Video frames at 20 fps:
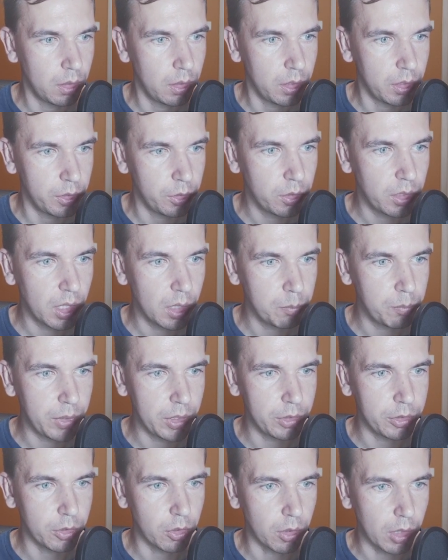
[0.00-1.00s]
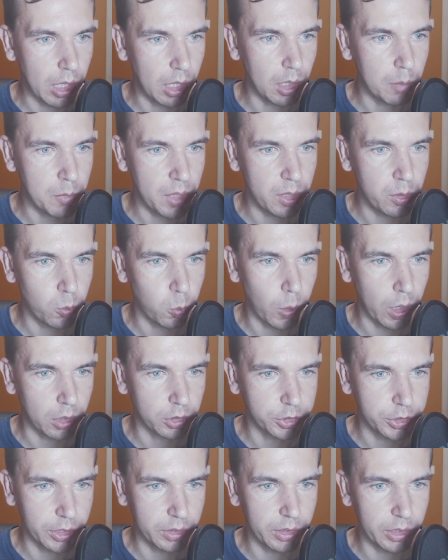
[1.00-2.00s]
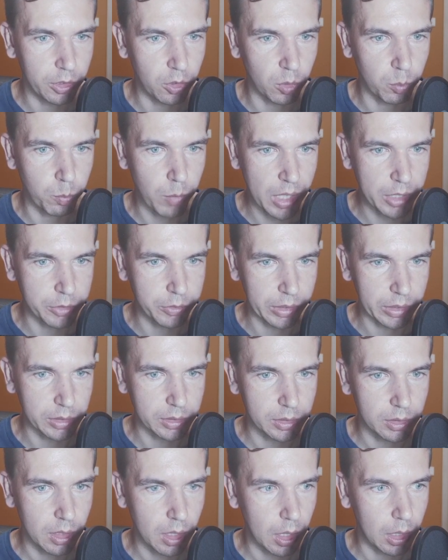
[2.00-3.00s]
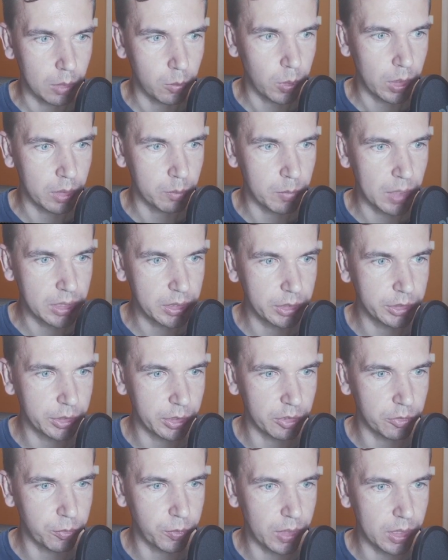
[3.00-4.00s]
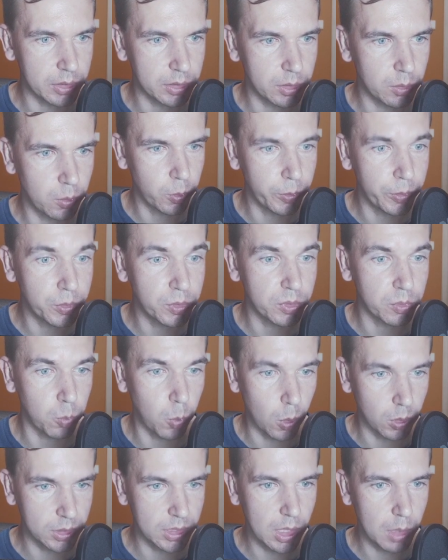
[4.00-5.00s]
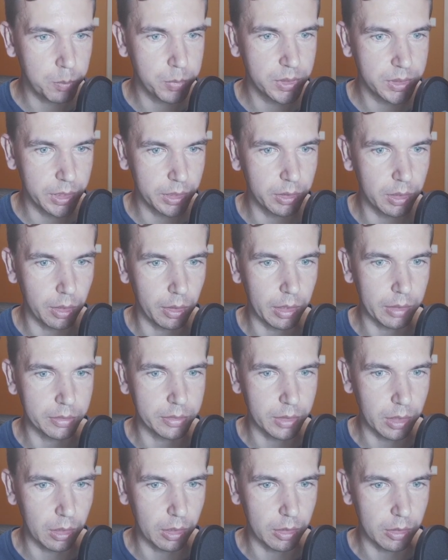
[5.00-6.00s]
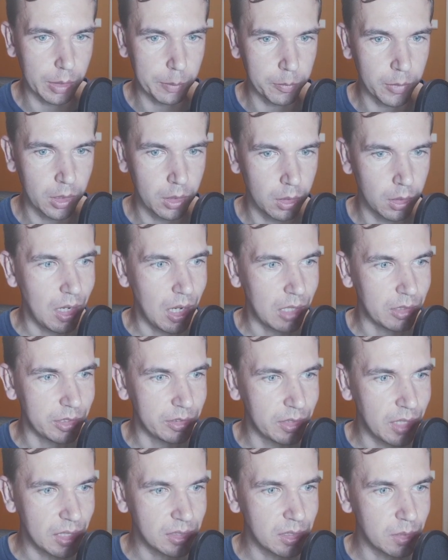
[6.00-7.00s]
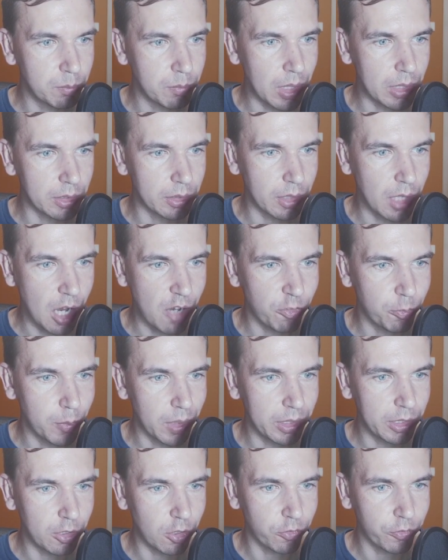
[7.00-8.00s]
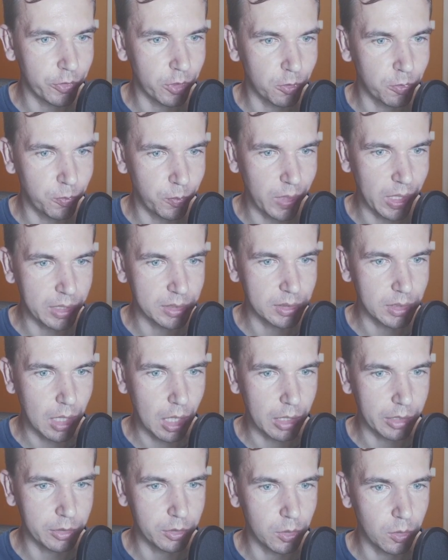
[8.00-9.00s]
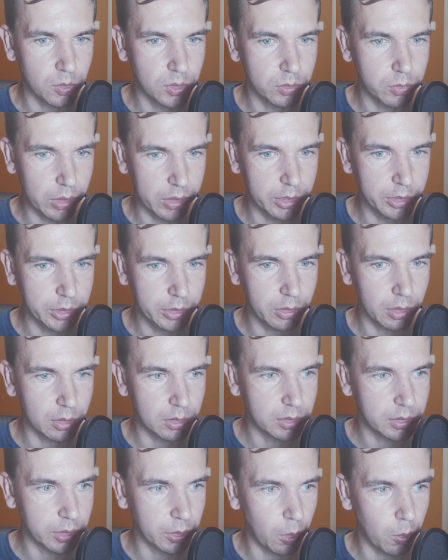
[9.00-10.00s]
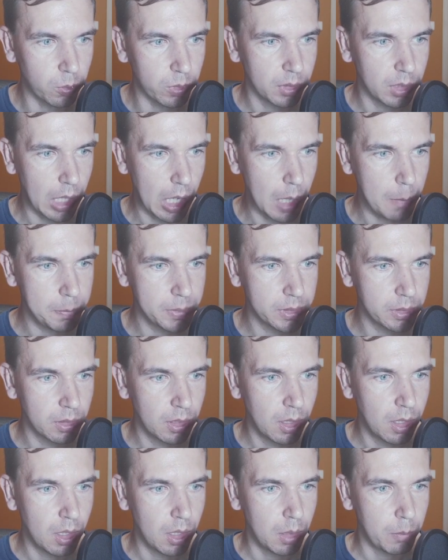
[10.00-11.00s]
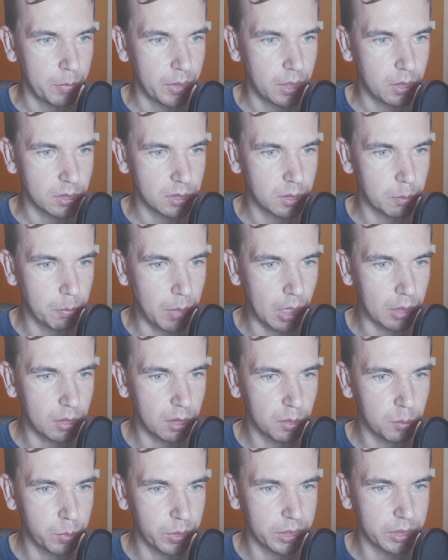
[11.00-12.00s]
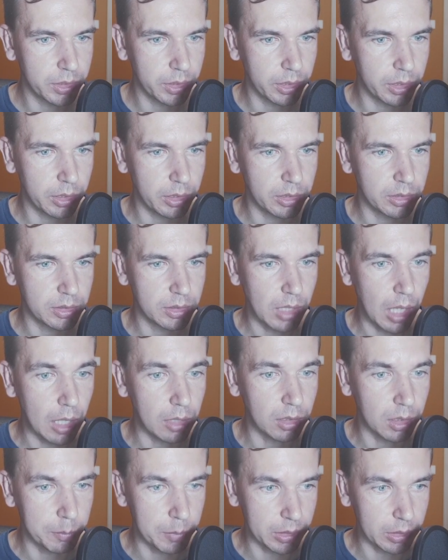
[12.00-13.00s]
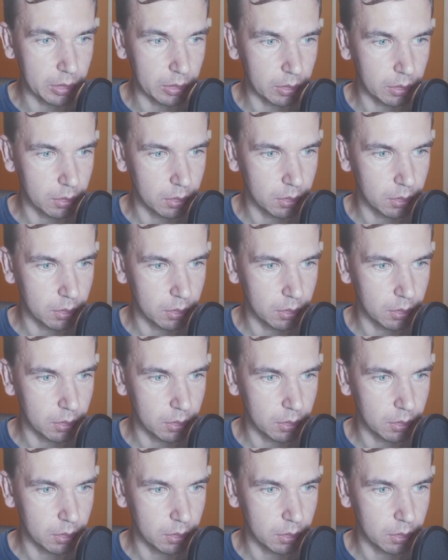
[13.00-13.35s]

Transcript: You can be in your element while chatting on Matrix and when messaging friends use WhatsApp, Signal and Telegram. And it doesn't matter how many of your friends are in those traditional siloed apps, because the bundled bridging is unlimited.